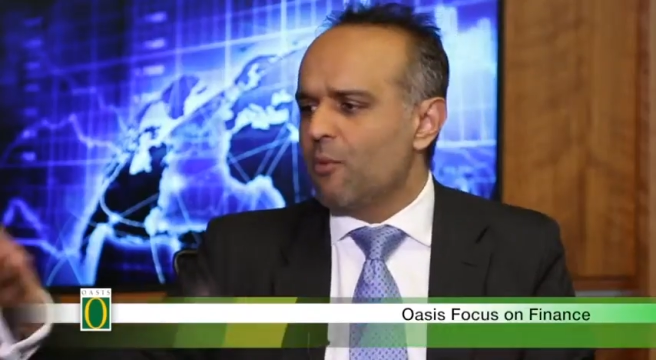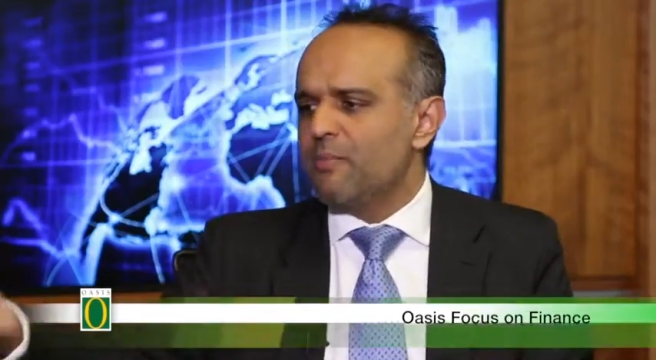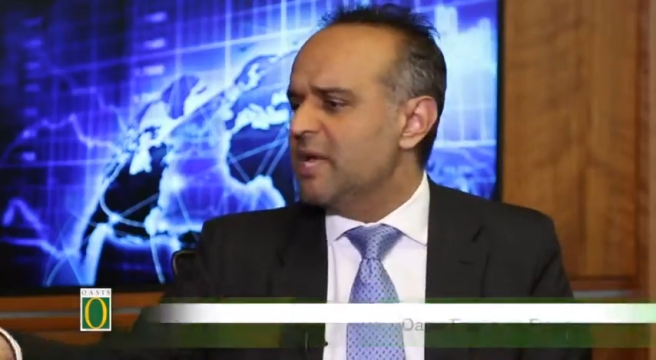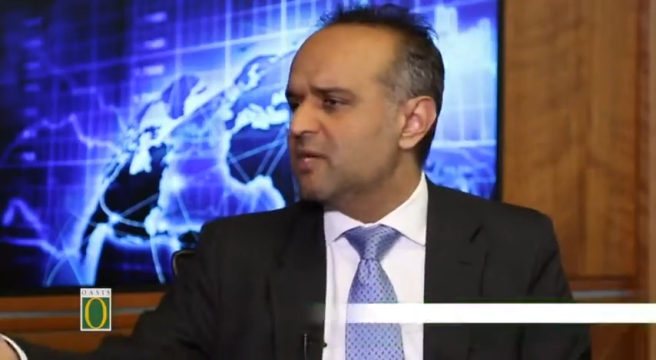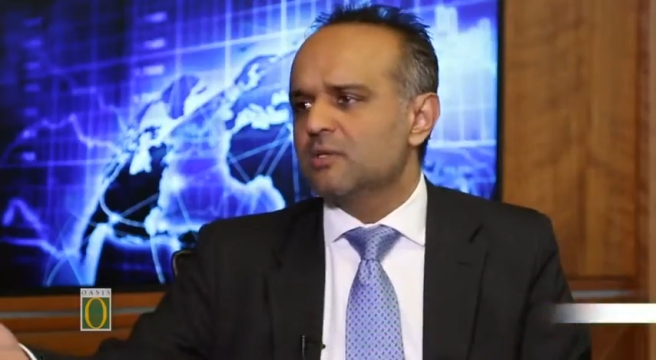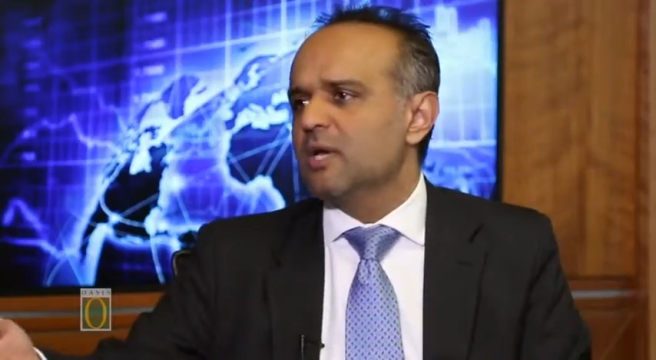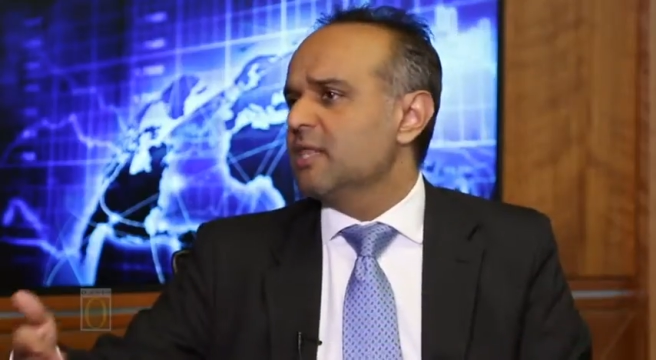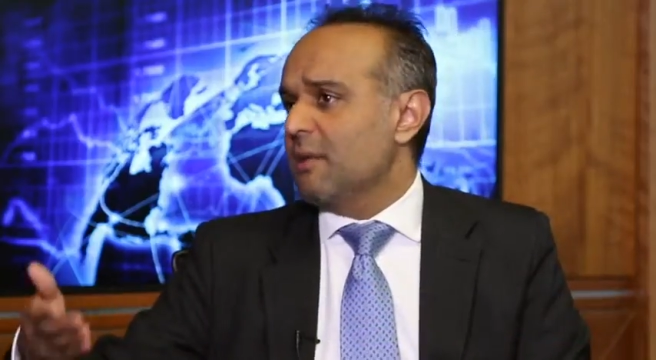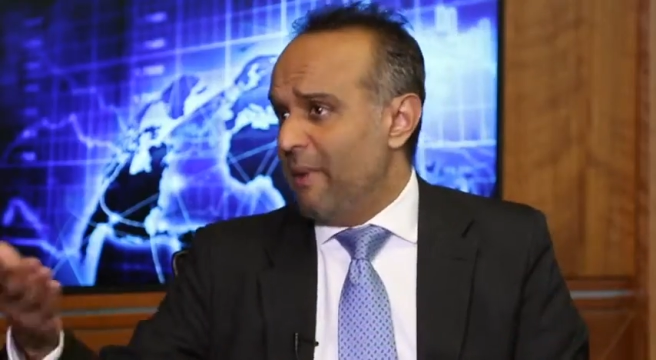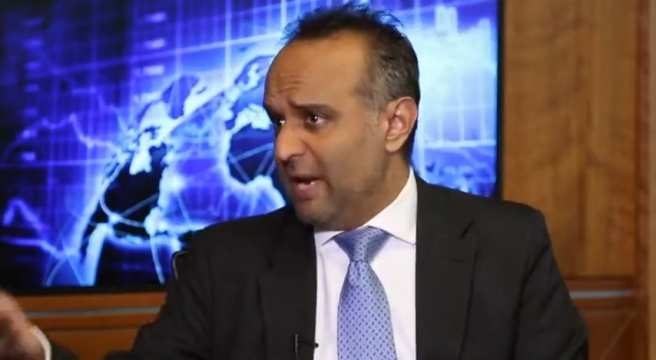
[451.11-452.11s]
be it
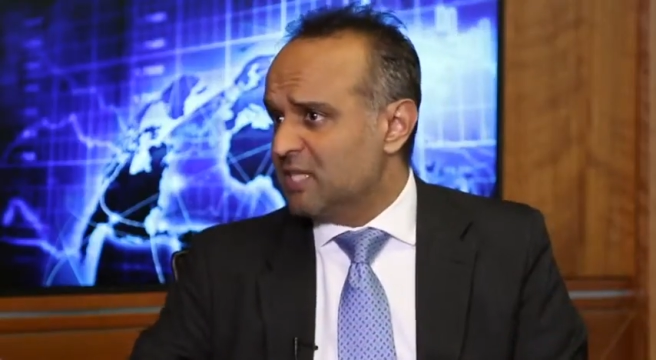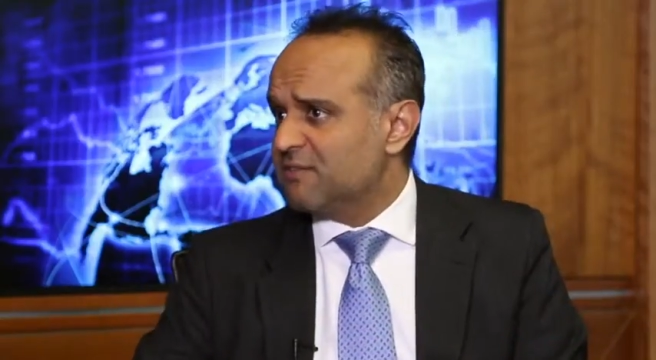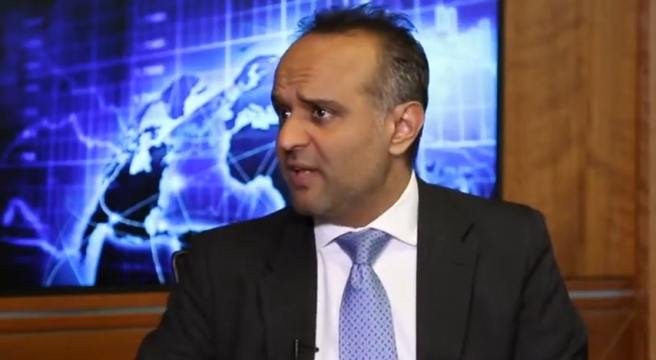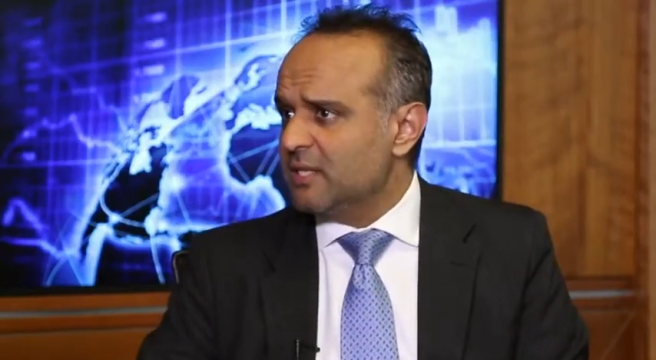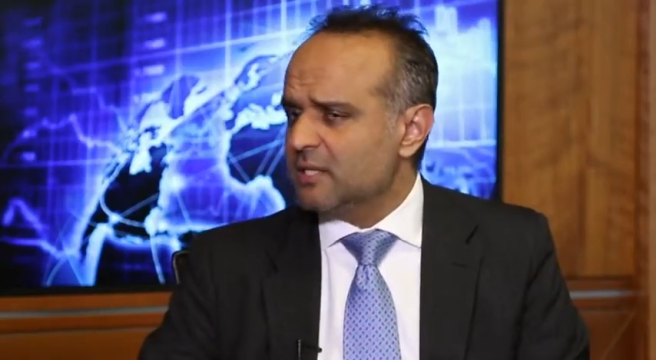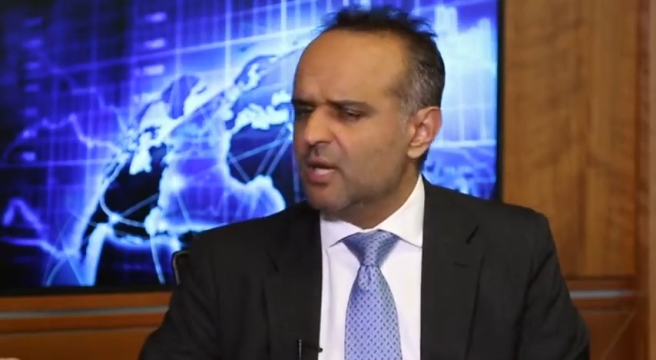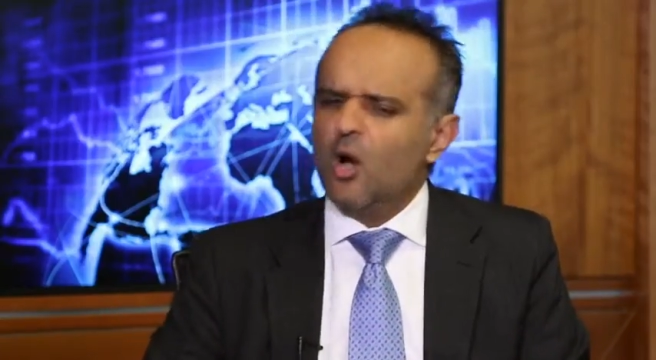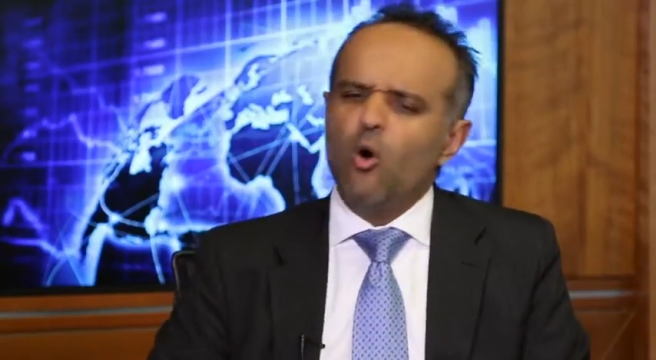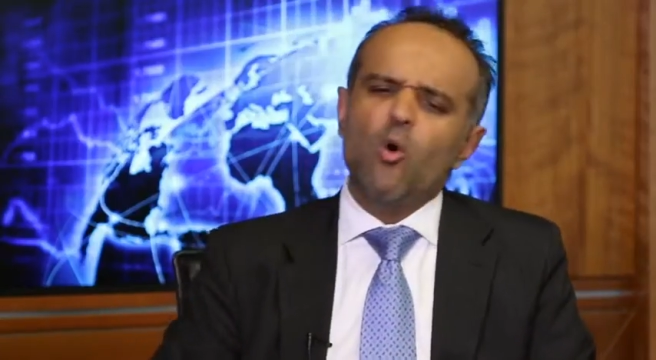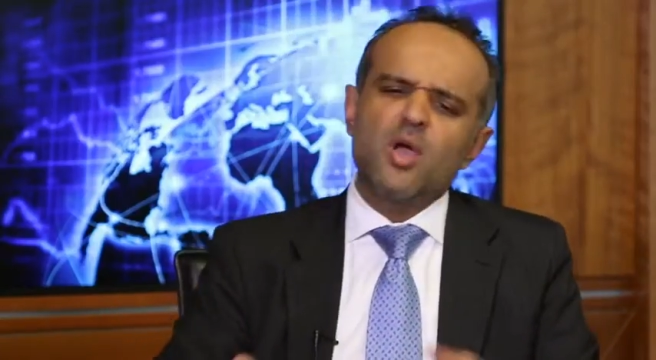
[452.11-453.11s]
the balance funds
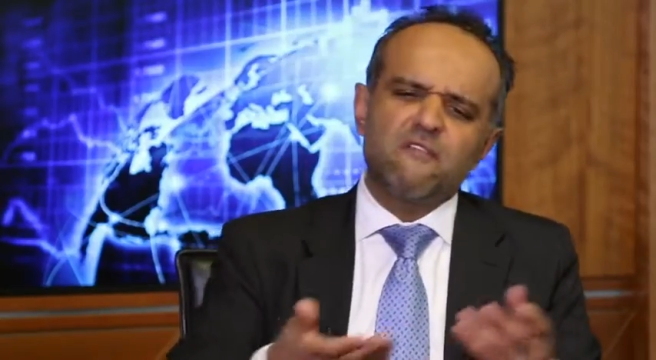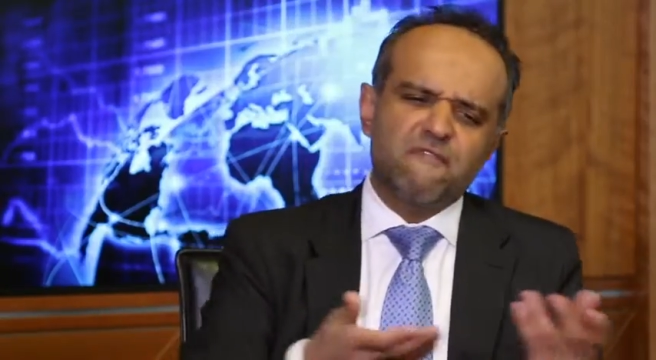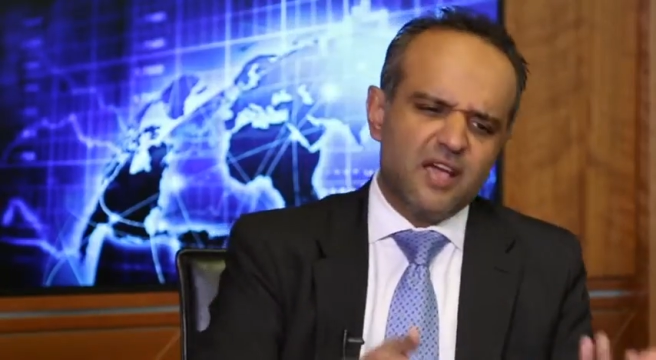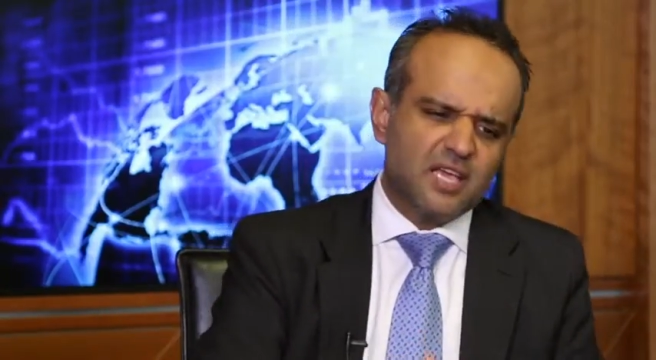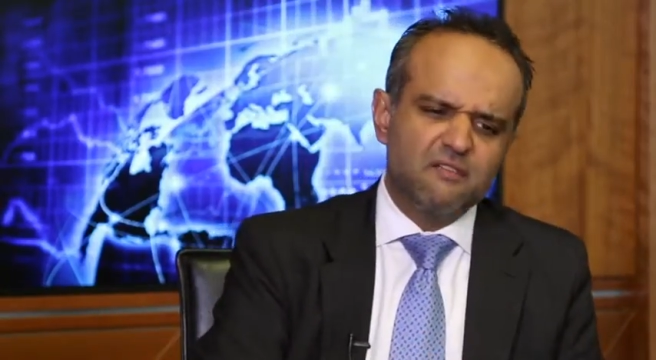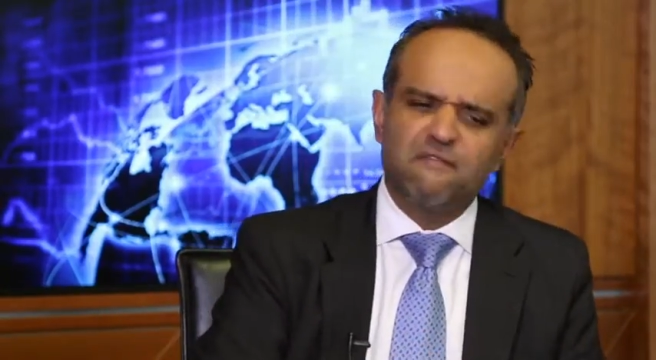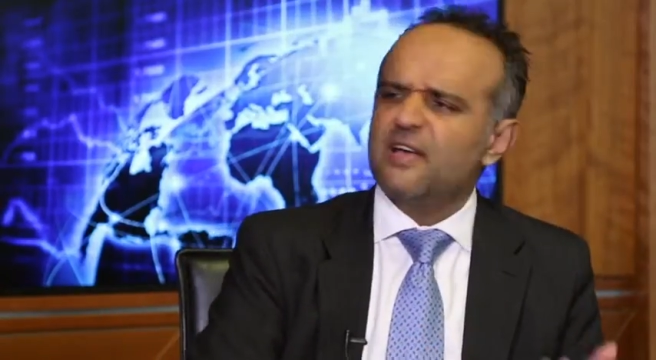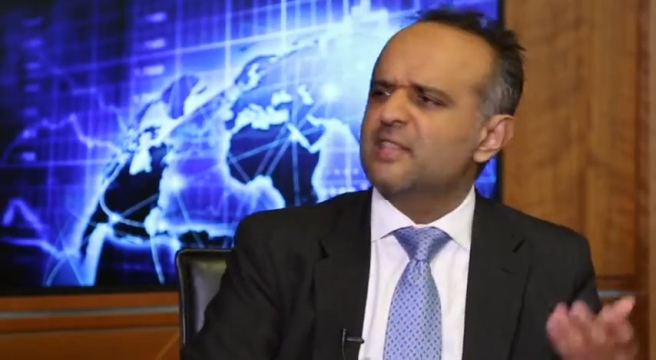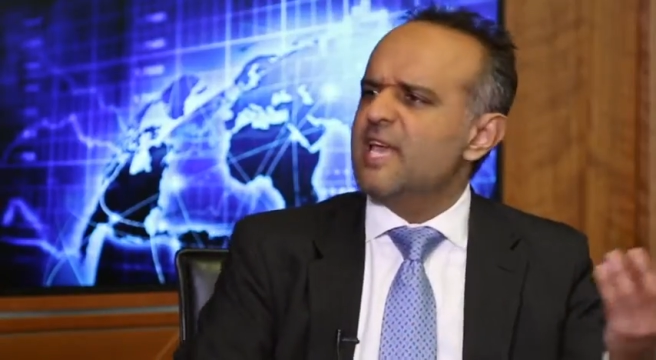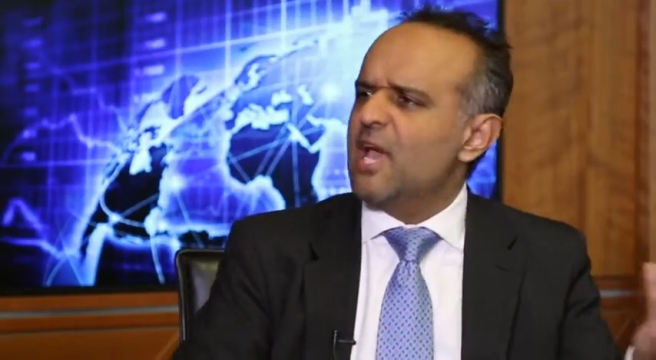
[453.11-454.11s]
or in fact
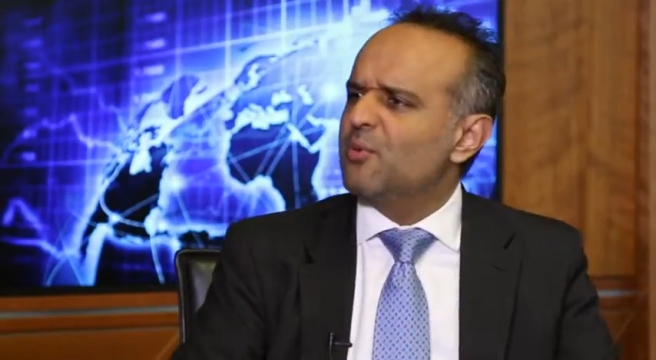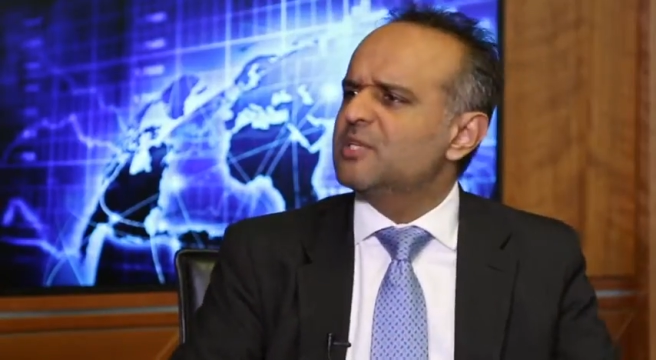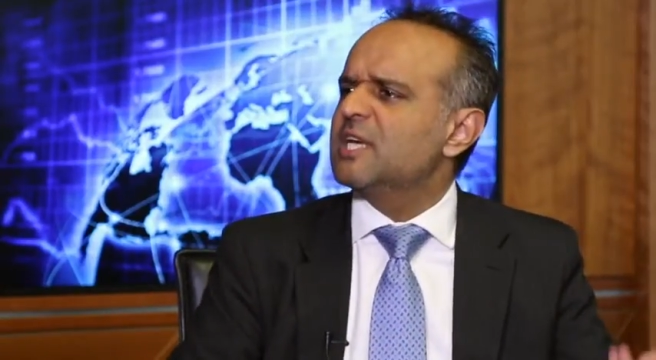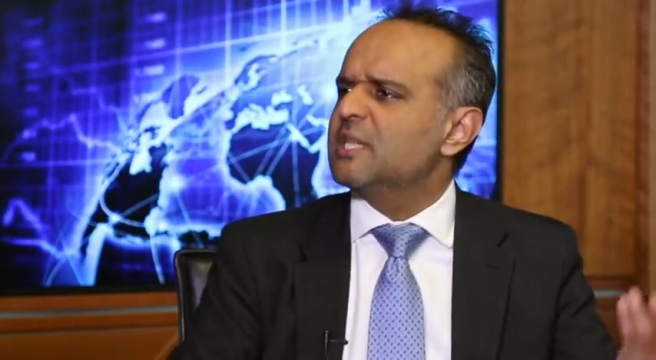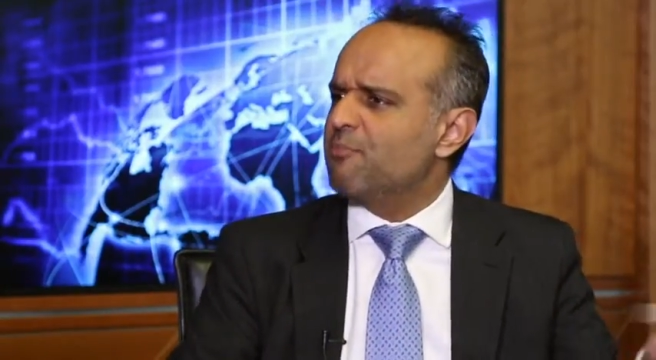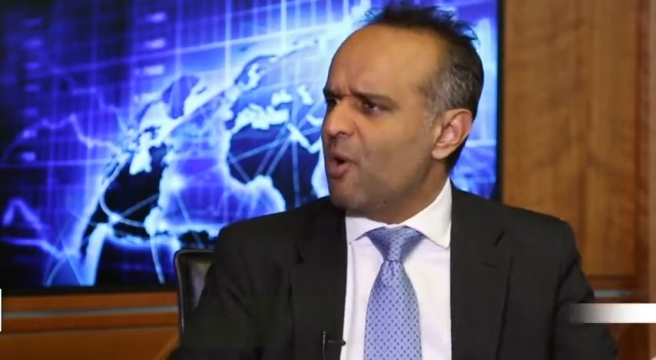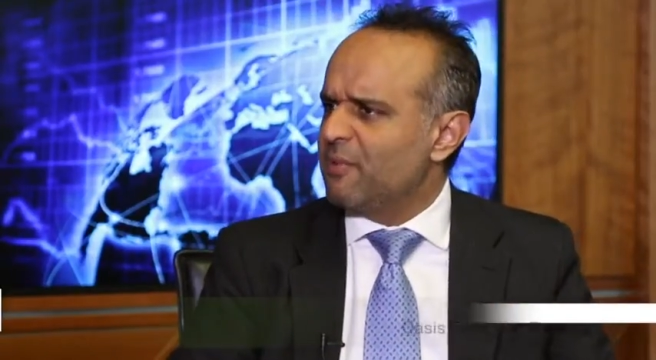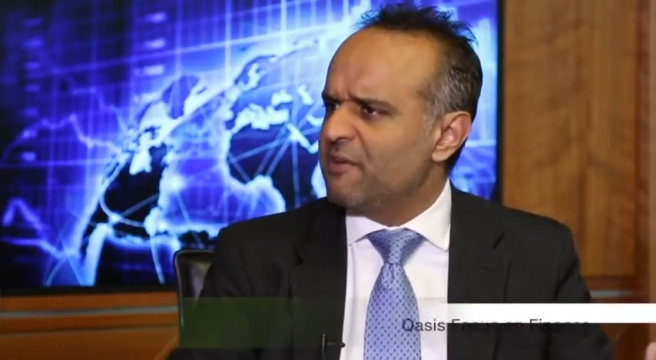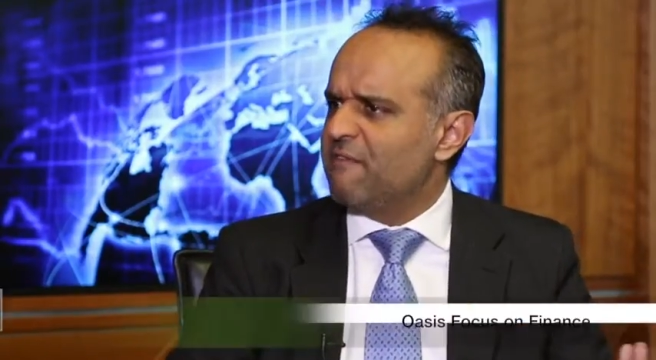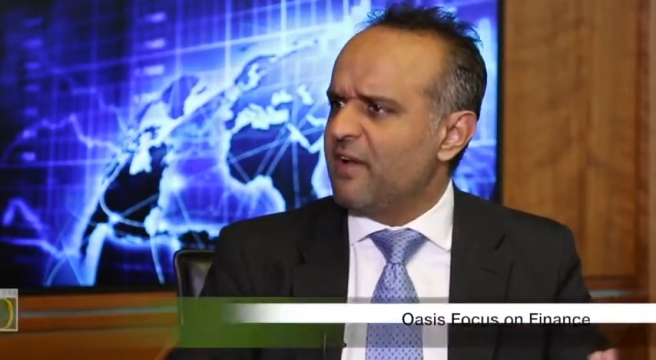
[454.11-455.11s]
the equity and the
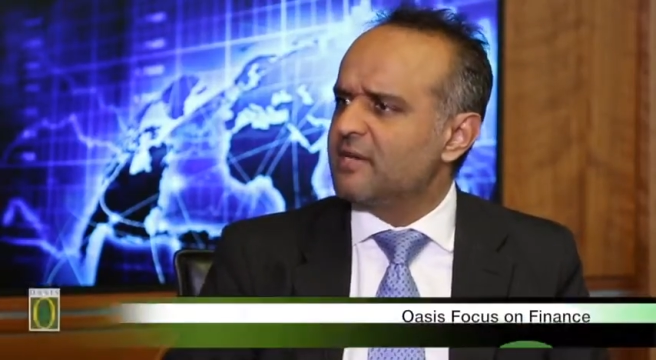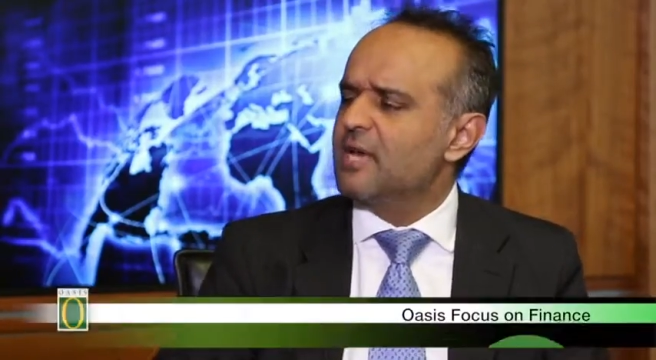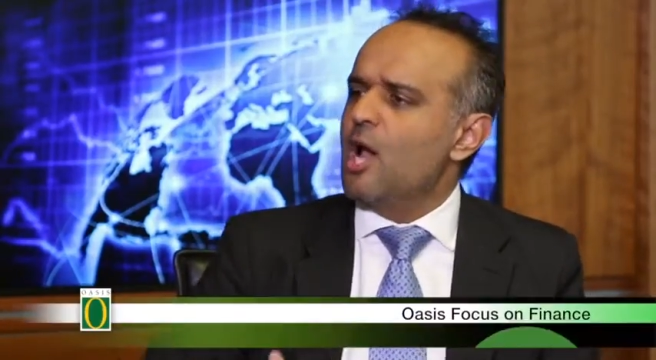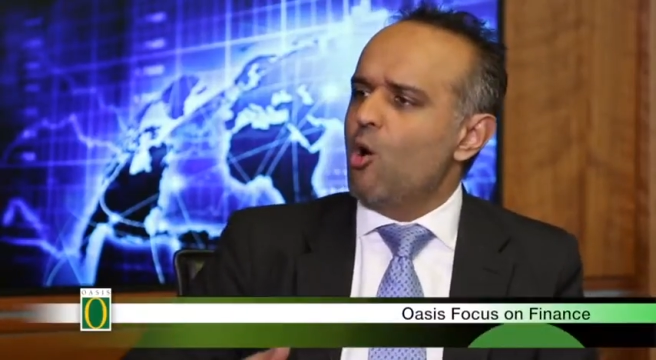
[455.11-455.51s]
property fund,